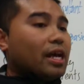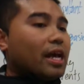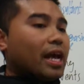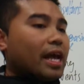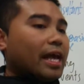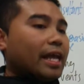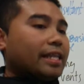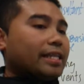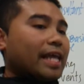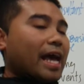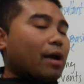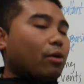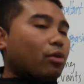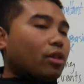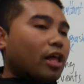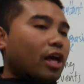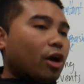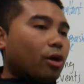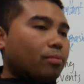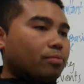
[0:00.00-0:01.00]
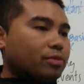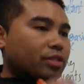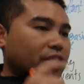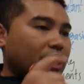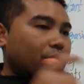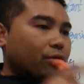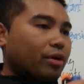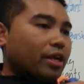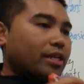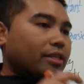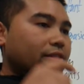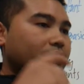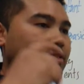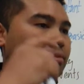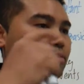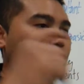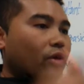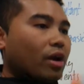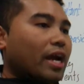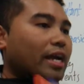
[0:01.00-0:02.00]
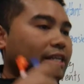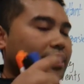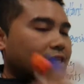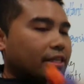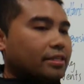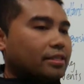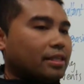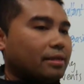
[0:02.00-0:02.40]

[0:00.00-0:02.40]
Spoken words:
and that will help generate some more ideas.